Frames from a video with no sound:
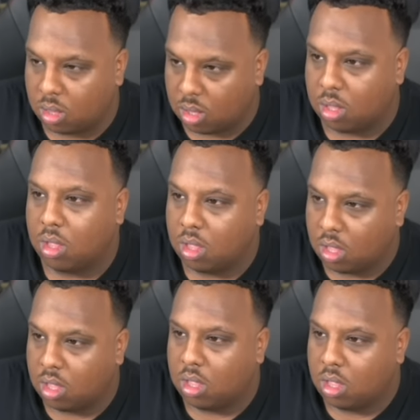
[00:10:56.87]

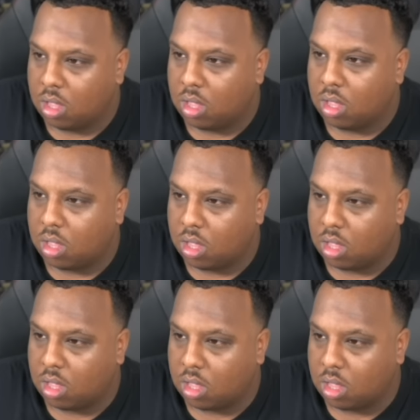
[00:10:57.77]

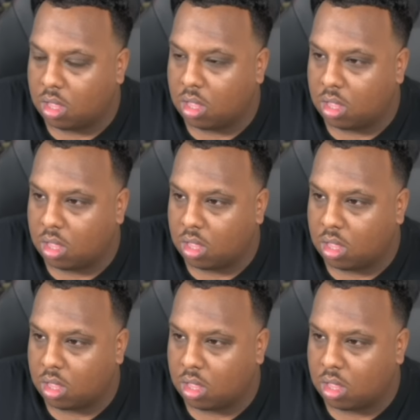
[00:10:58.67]

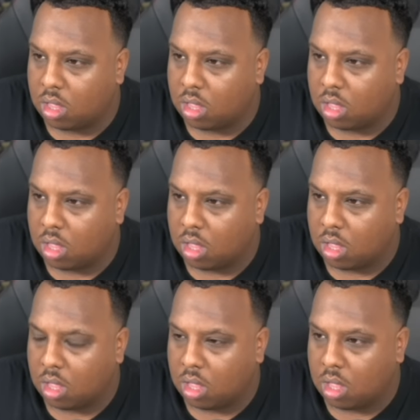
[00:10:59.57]

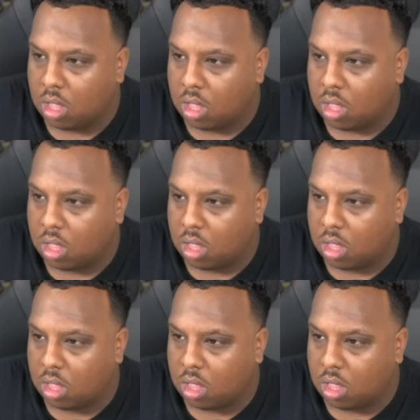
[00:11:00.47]

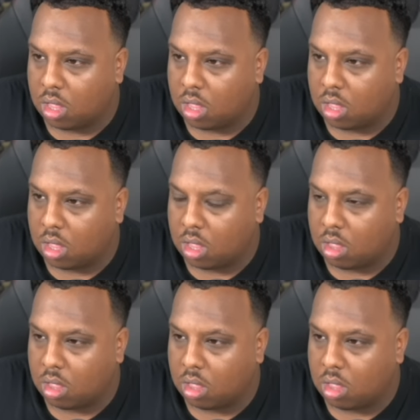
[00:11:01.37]

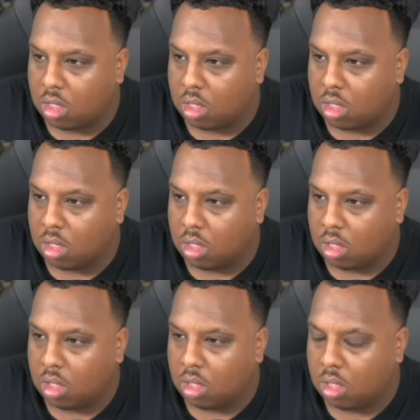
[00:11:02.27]

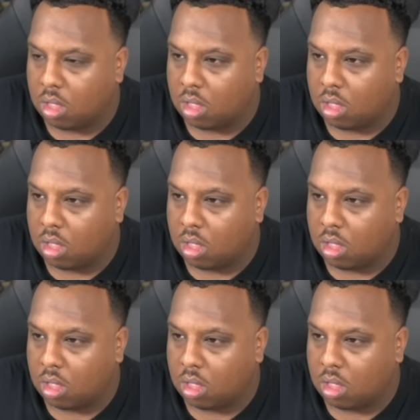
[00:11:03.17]
[no speech]